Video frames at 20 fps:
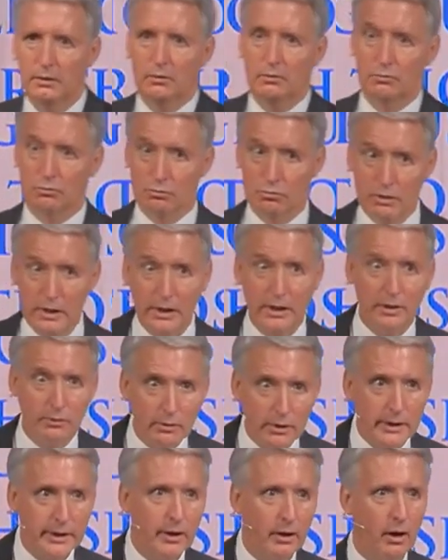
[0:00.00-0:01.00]
really,
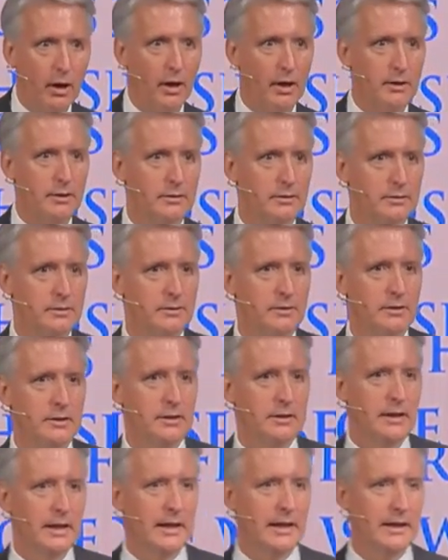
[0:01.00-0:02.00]
really hard.
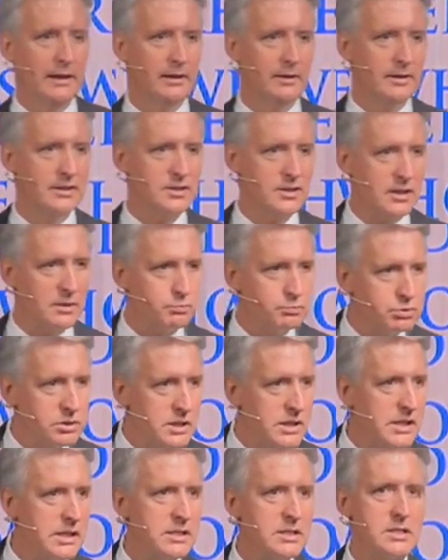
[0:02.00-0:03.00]
And I just got to
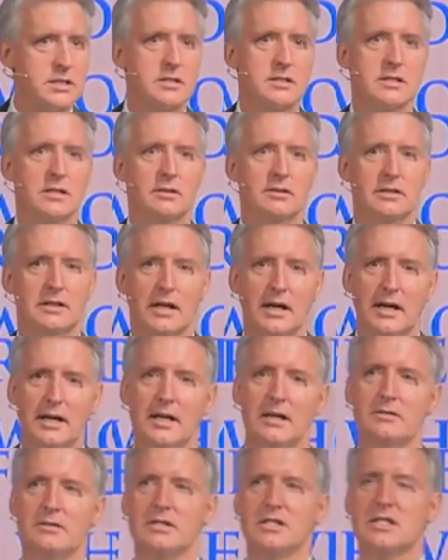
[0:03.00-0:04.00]
pray and just tell God
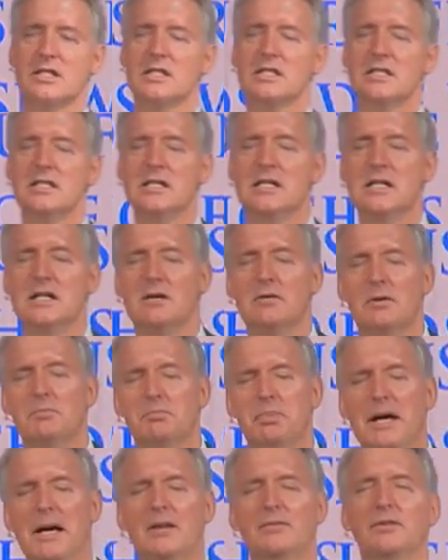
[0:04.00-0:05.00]
how just, oh, I'm
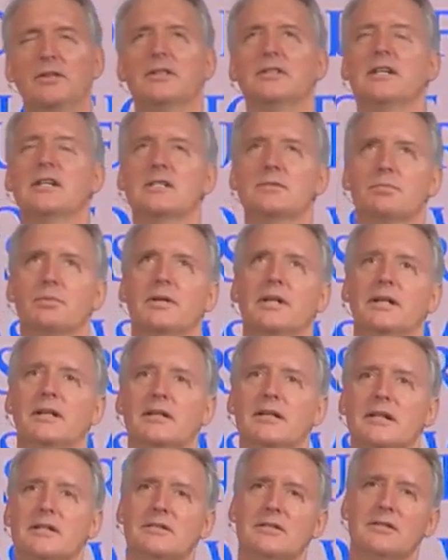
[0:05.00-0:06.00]
painful, desperate.
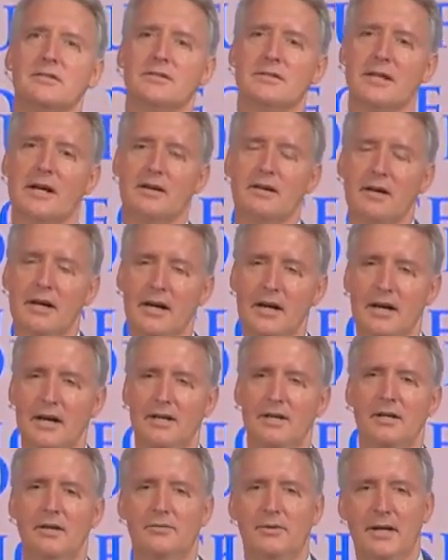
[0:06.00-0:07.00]
And I just, you
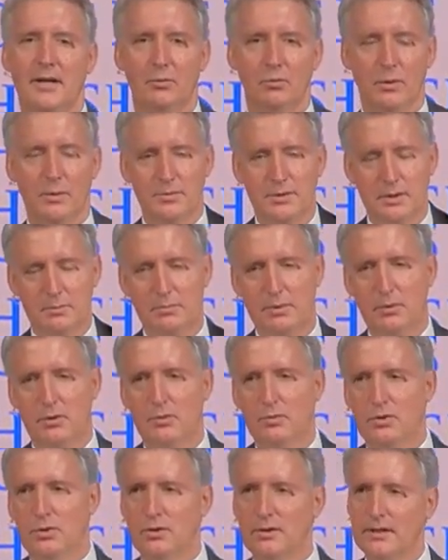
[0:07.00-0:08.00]
know, if you had whips, you'd be
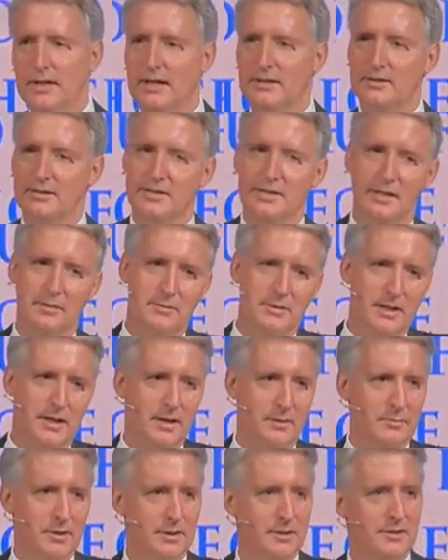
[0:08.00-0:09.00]
doing that at the same
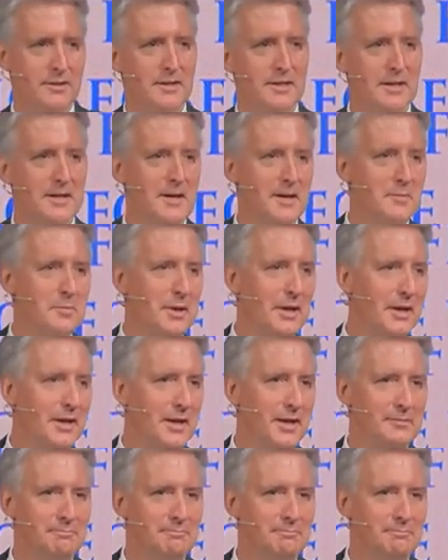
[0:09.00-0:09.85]
time, you know. But